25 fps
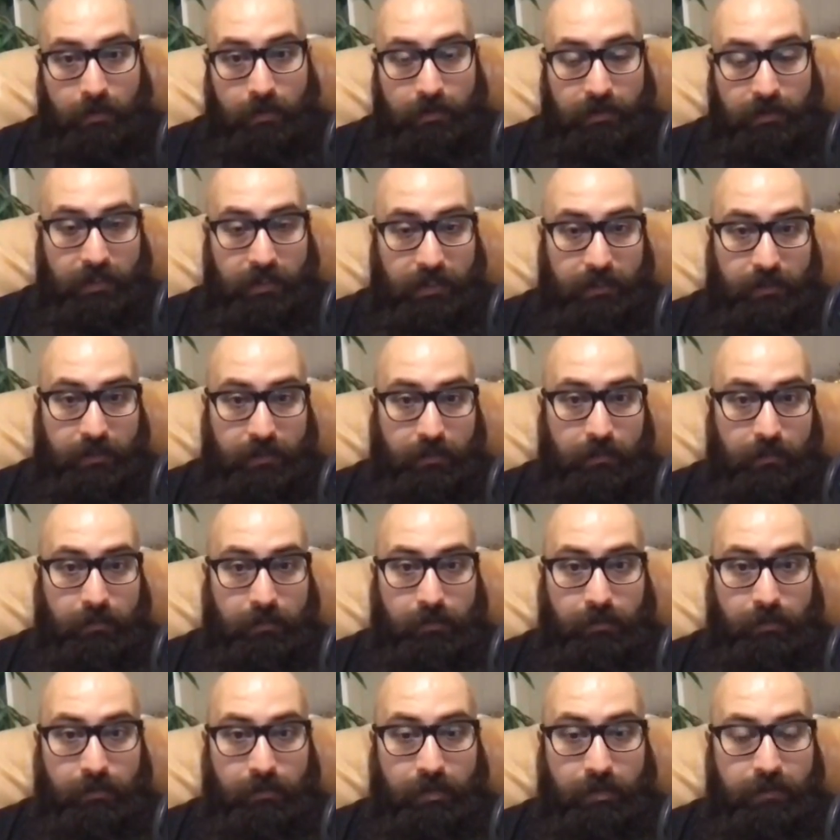It's like,
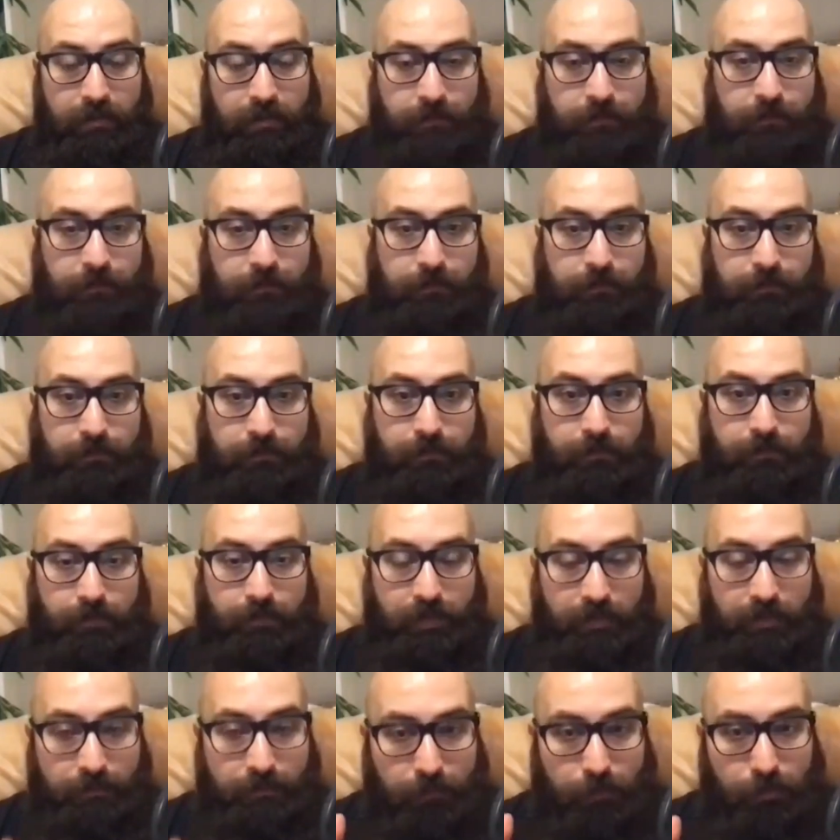
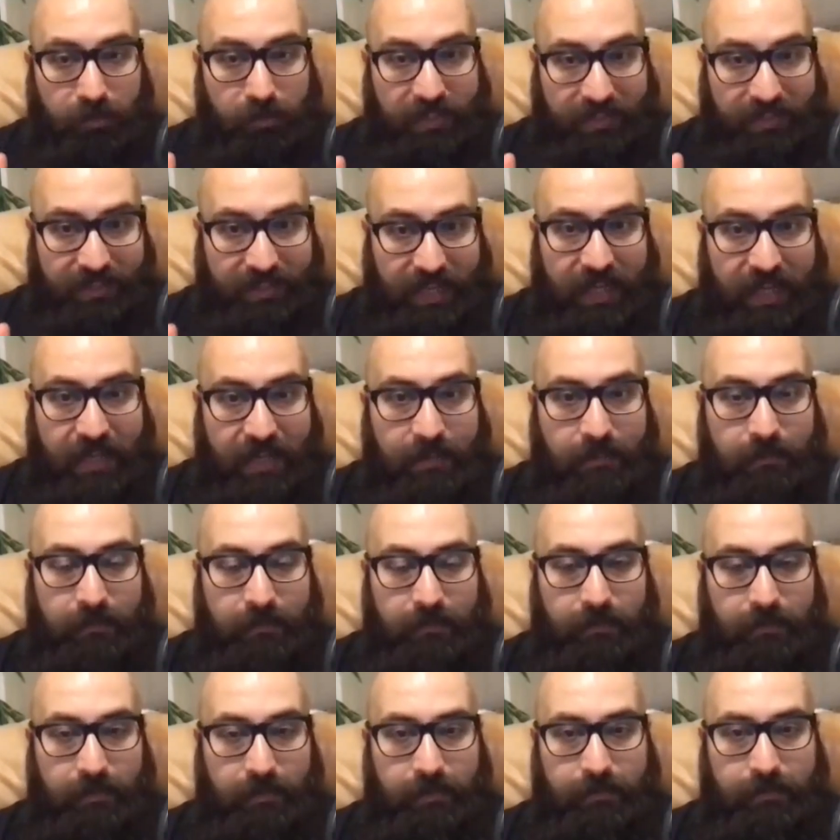if you're
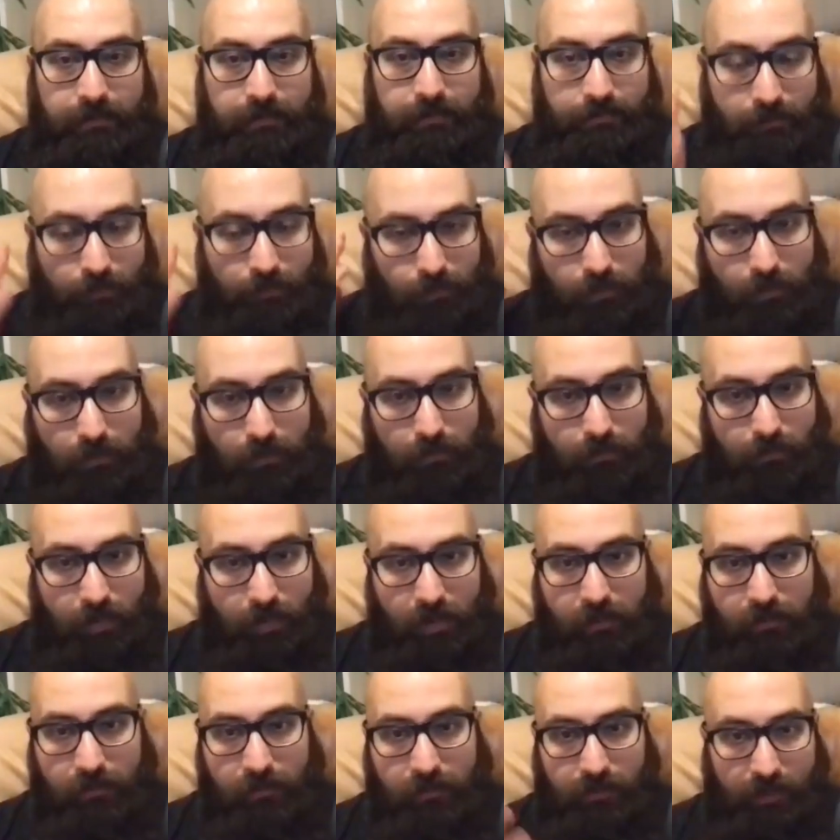sane, if you
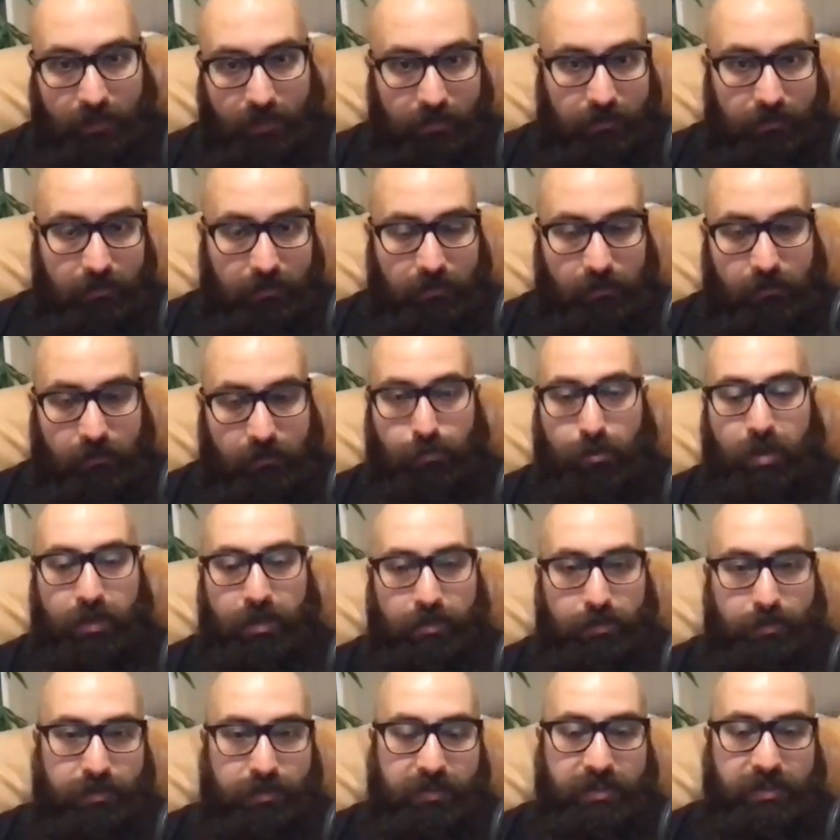are not
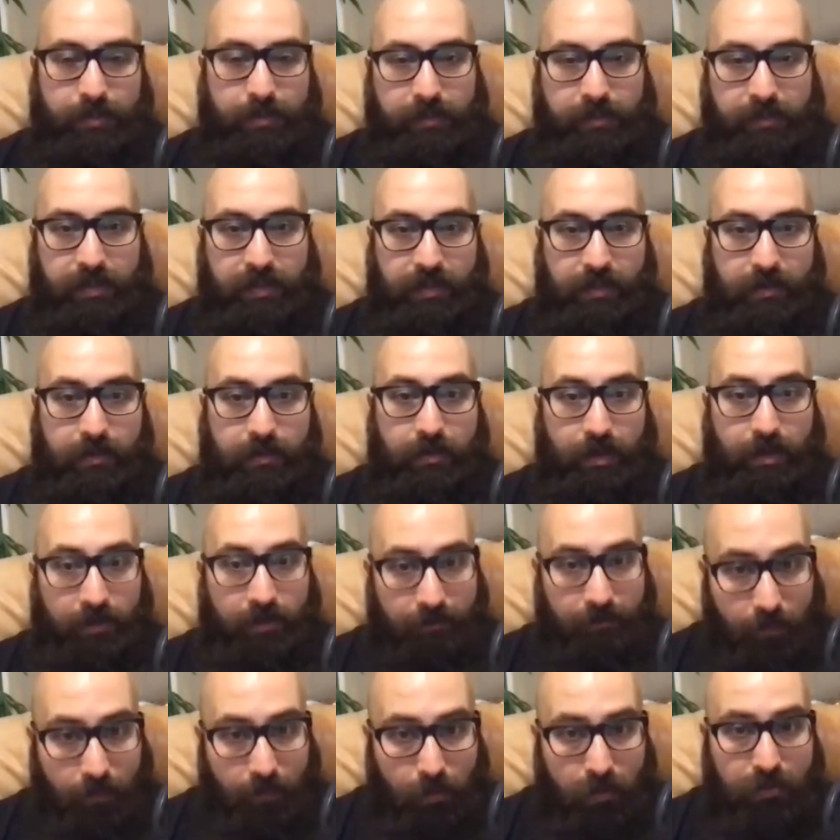drunk or something,
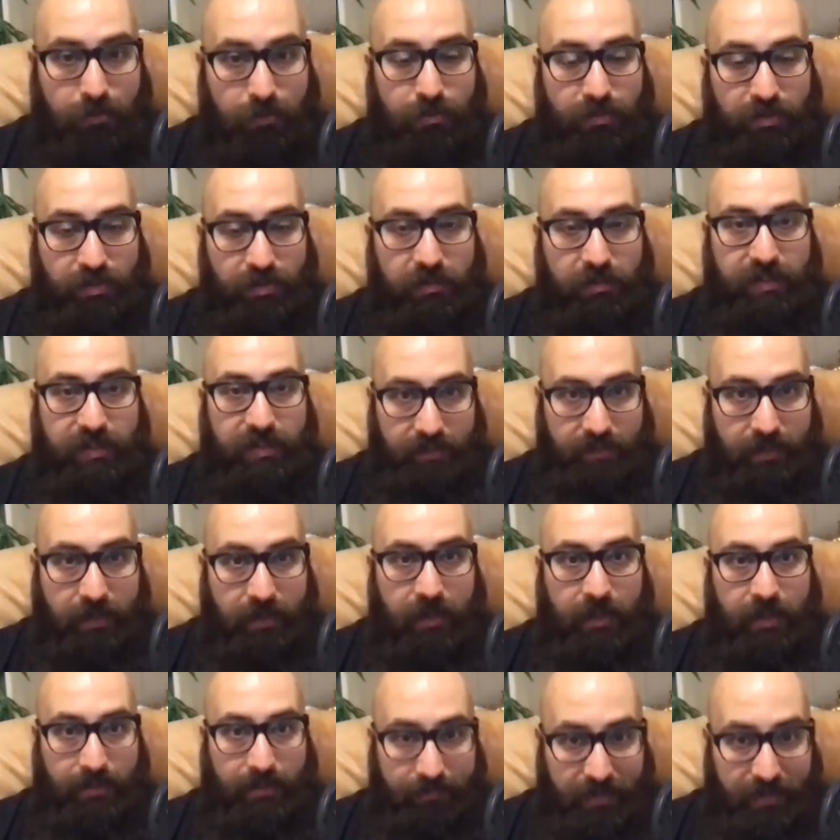of course, the
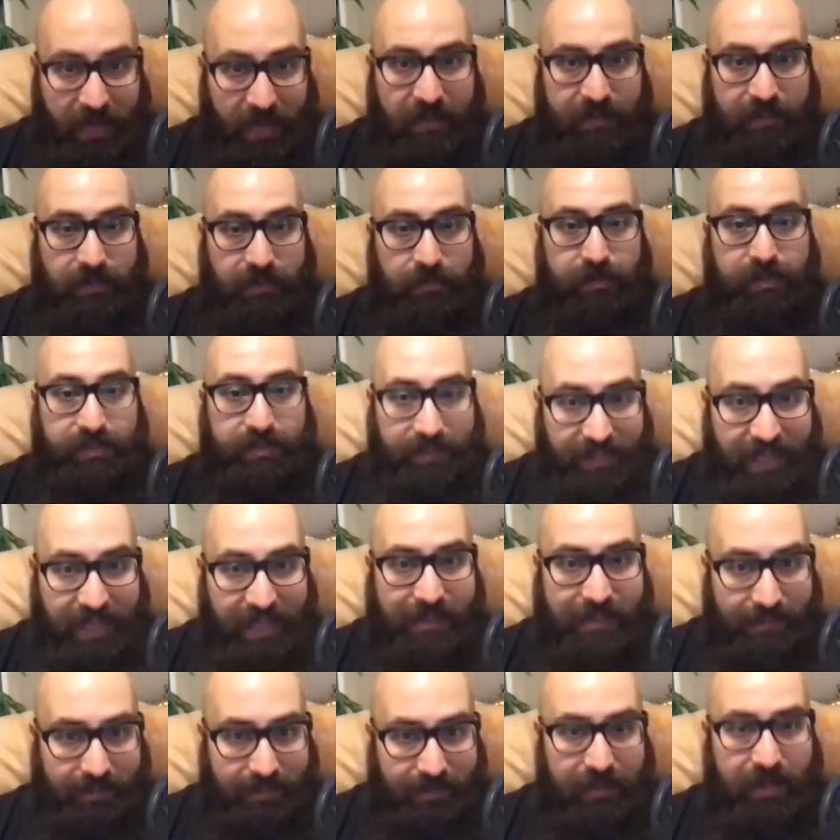answer is
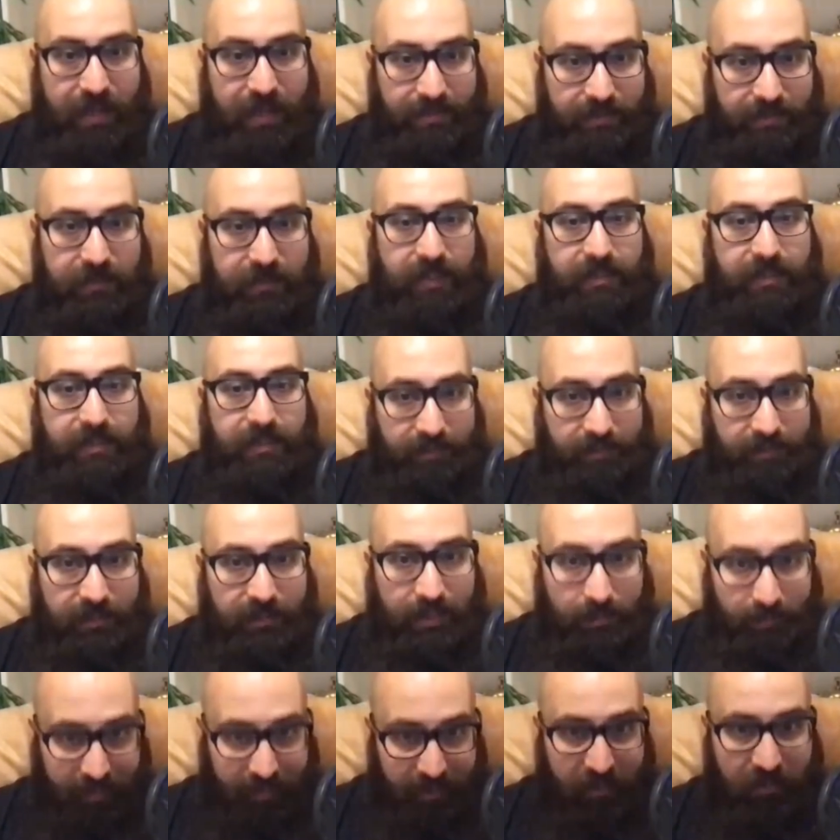yes, yes, yes.
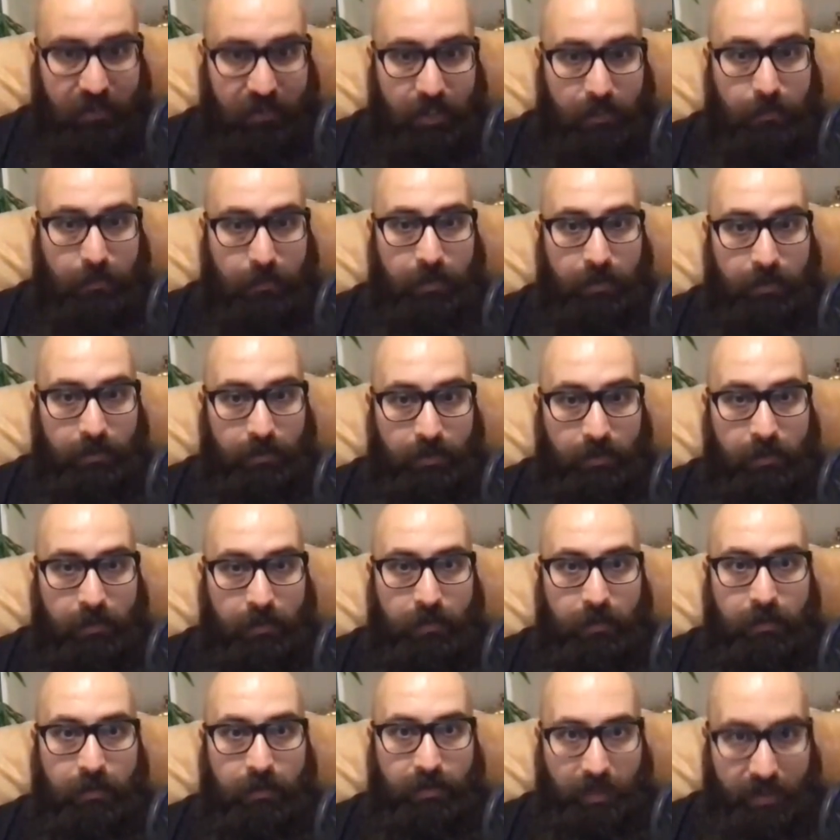Islam is scary.
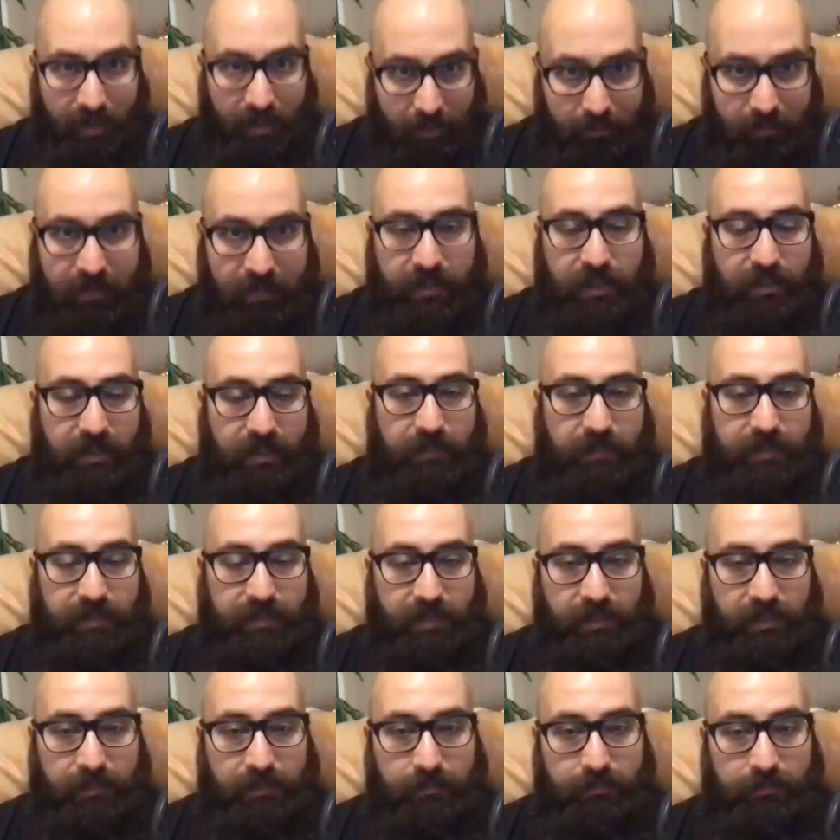And I'm scared of
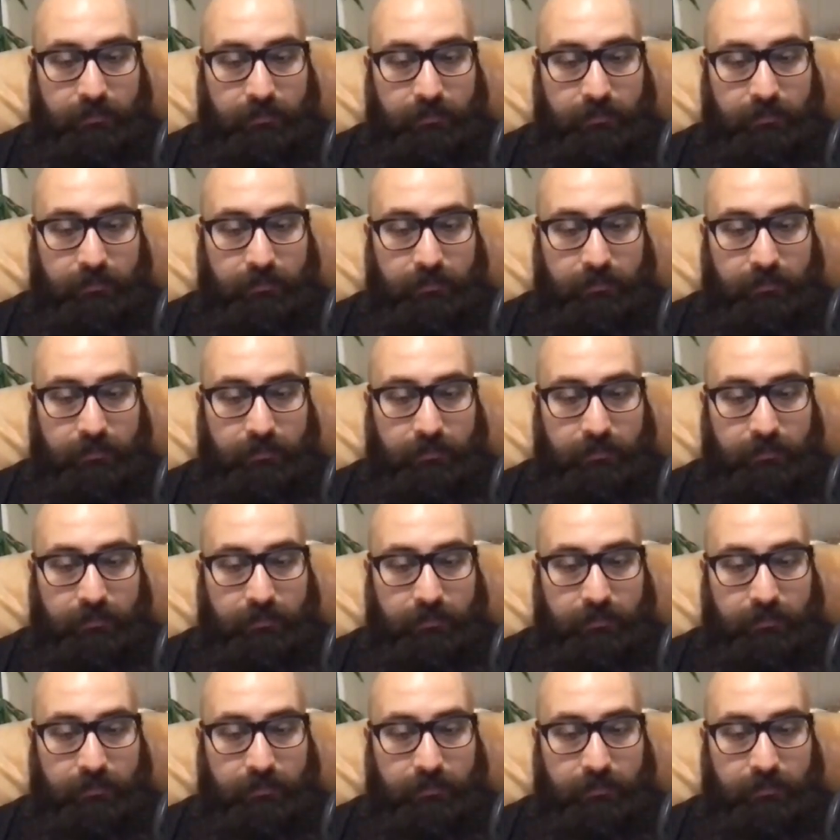Islam.